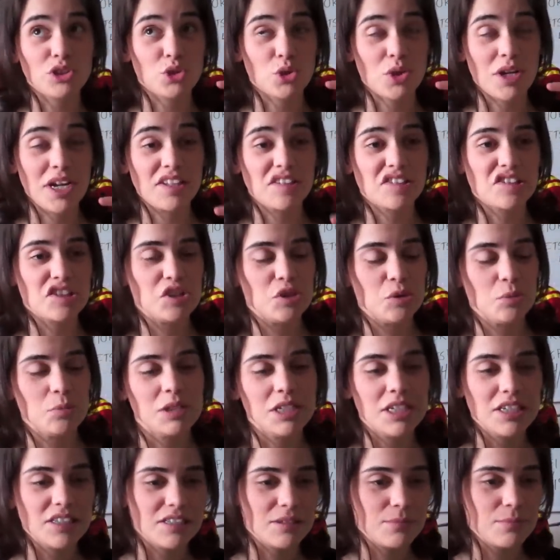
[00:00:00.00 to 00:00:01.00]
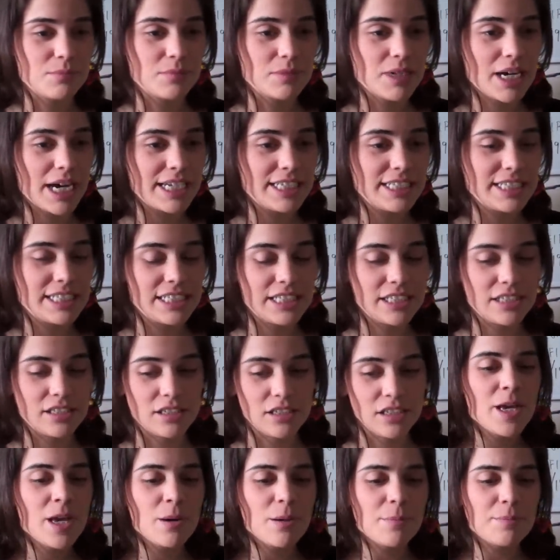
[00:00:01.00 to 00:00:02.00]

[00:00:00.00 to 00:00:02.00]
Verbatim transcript: transhumanism idea.